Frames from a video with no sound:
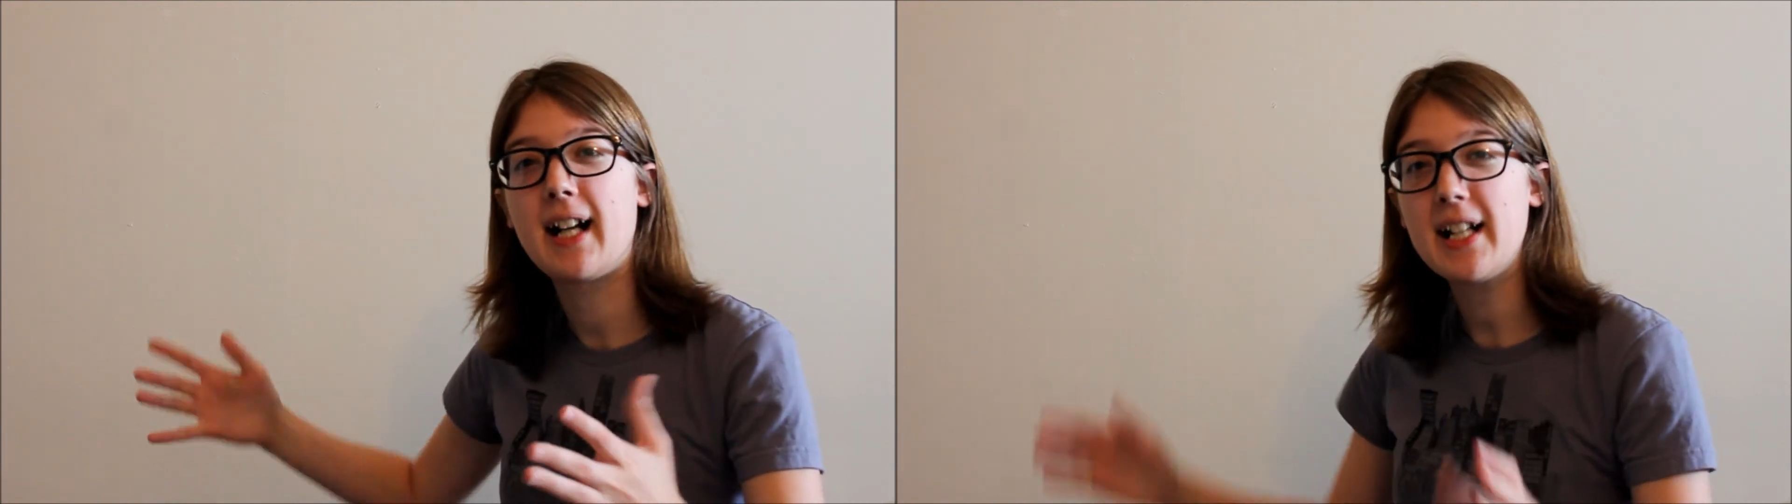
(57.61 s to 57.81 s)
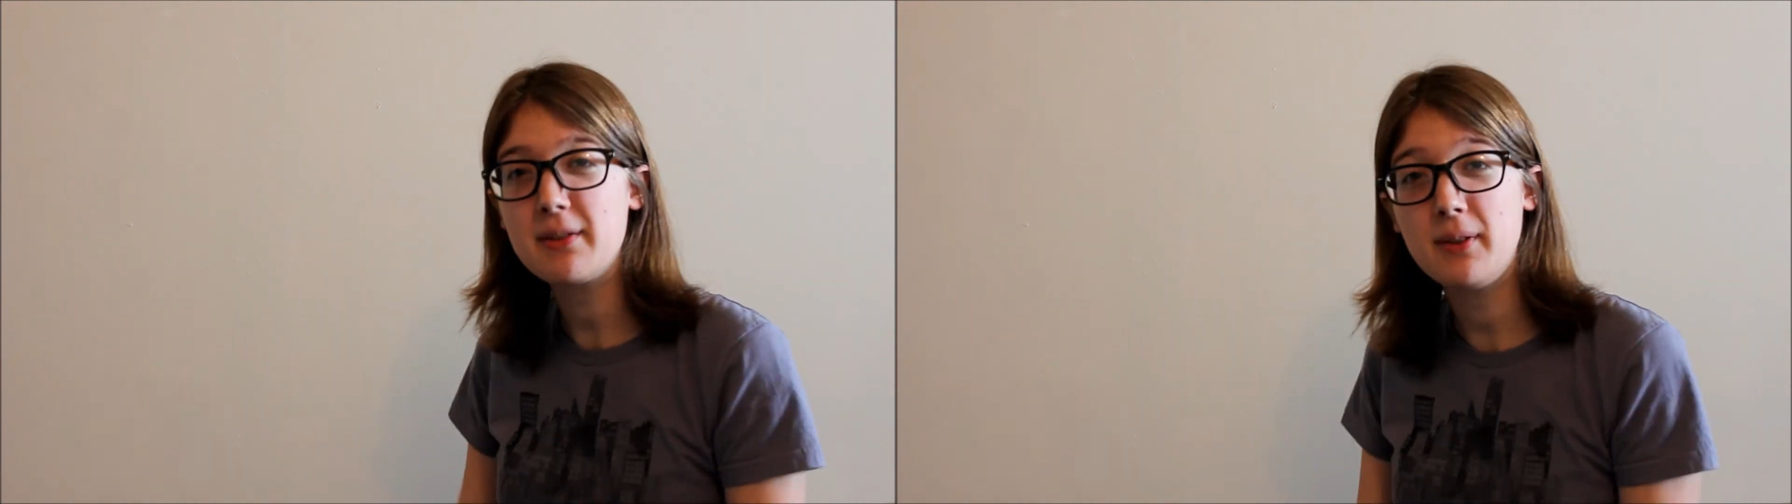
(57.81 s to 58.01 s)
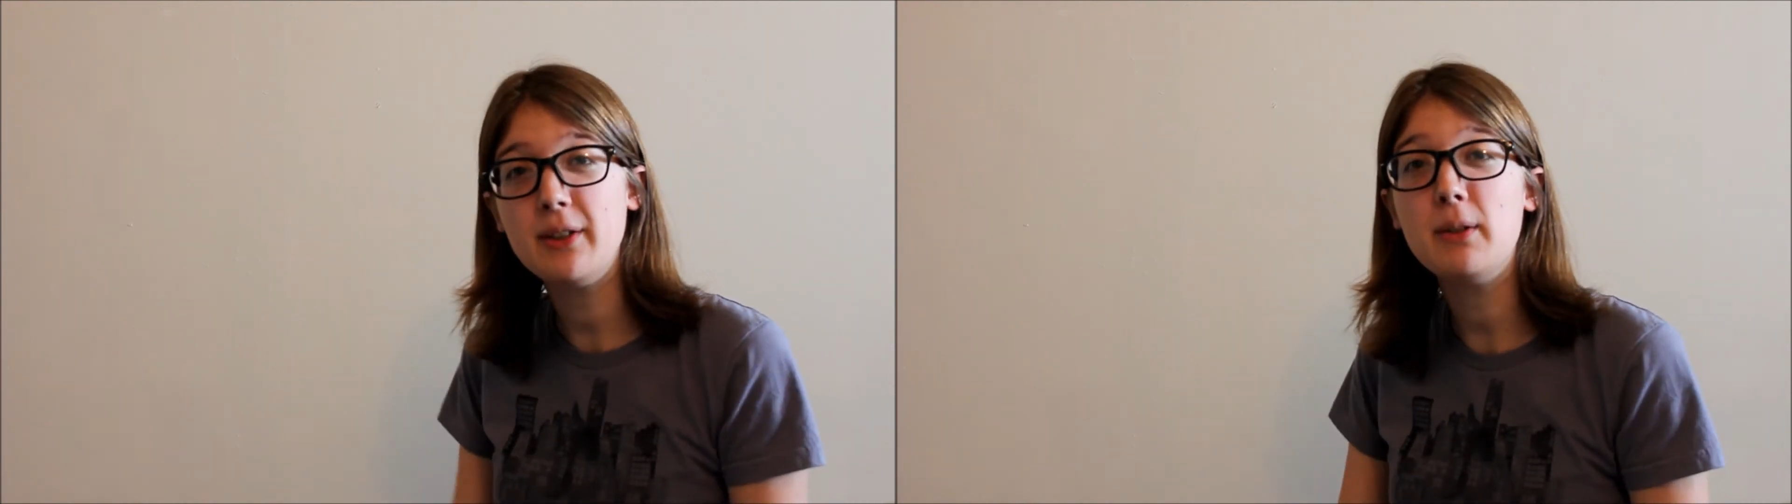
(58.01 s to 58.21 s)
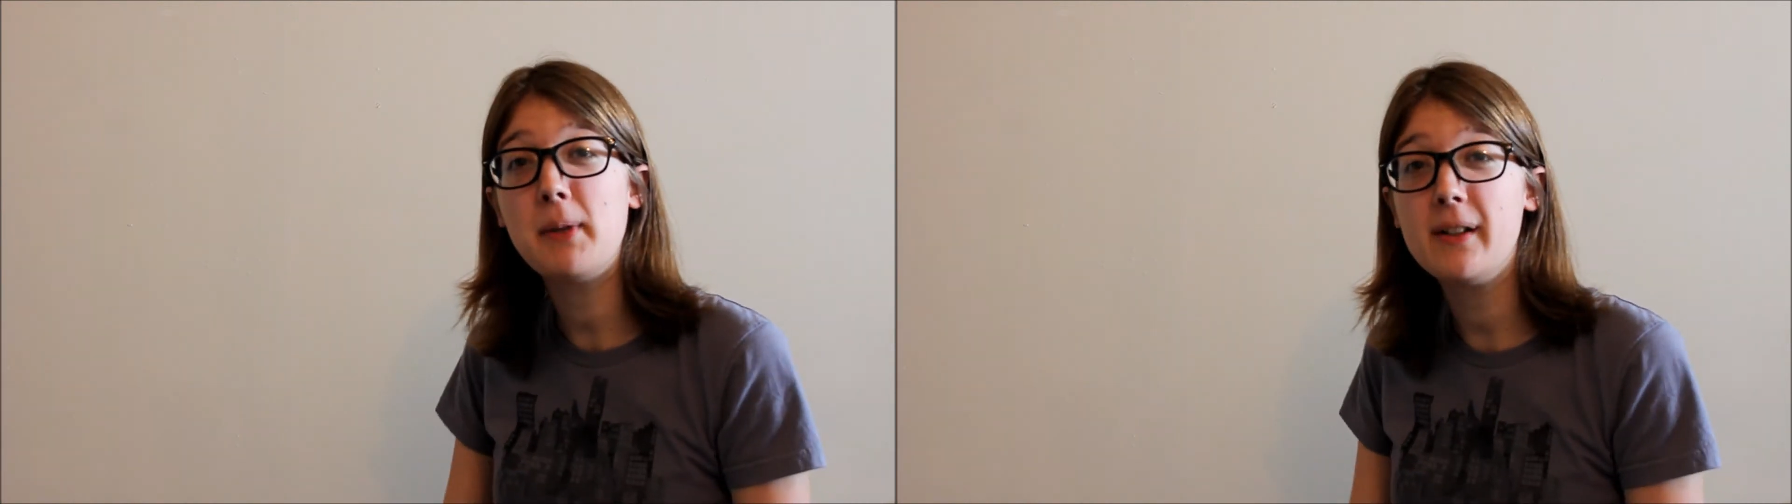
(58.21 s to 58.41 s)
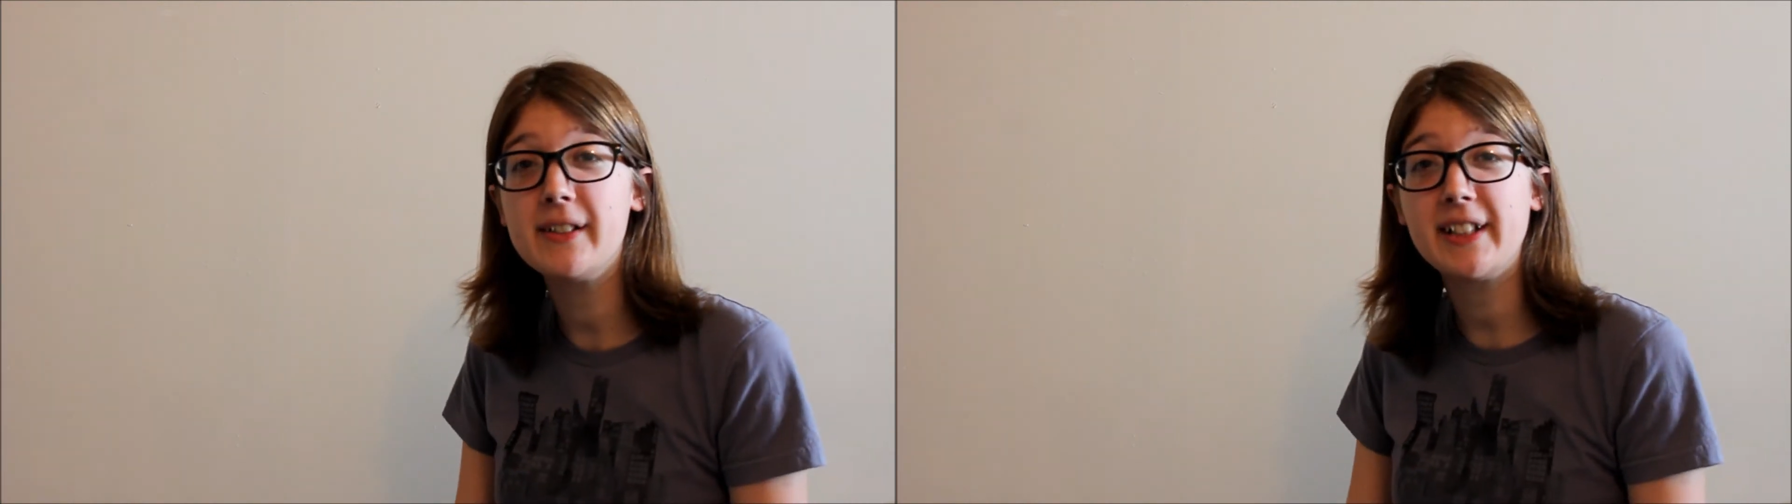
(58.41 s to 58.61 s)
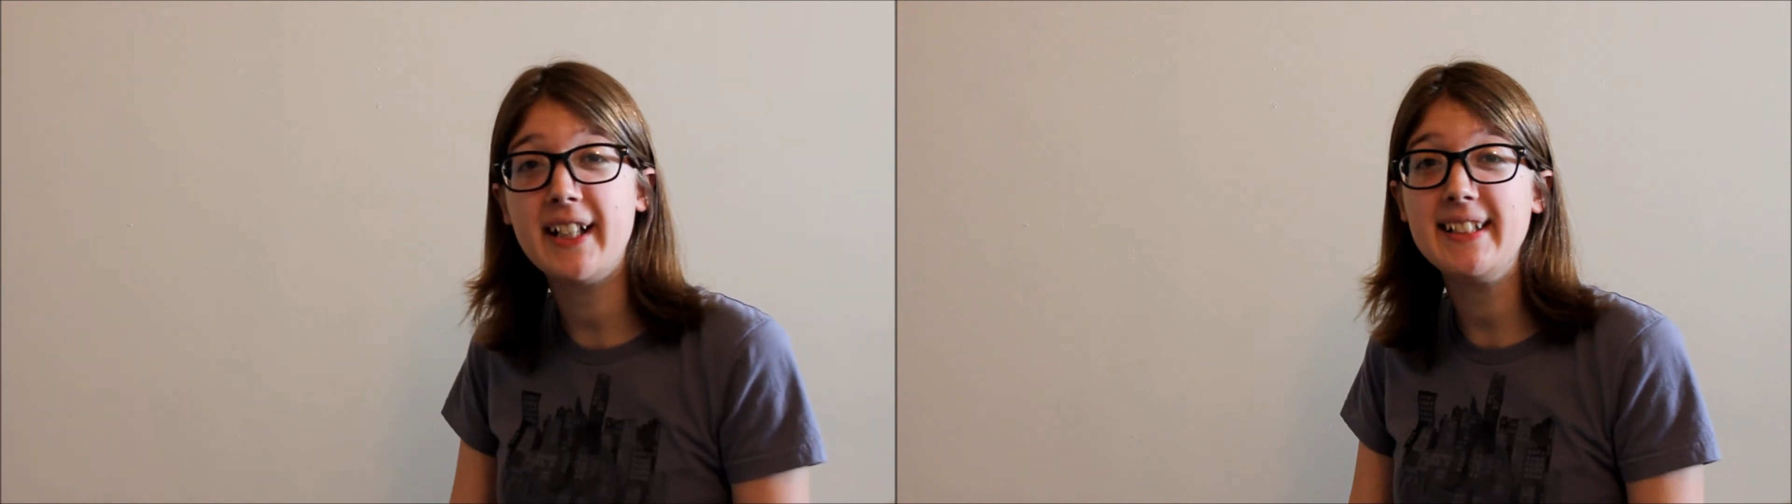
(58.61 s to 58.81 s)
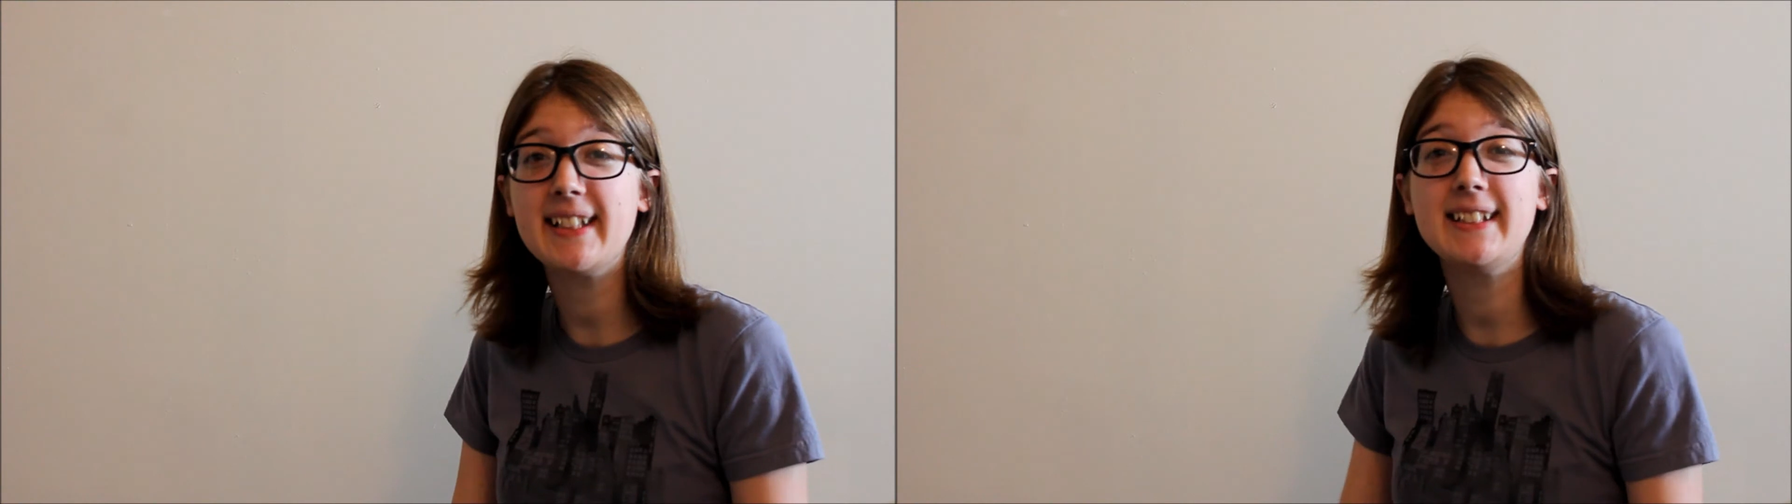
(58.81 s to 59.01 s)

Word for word: I just want to apologize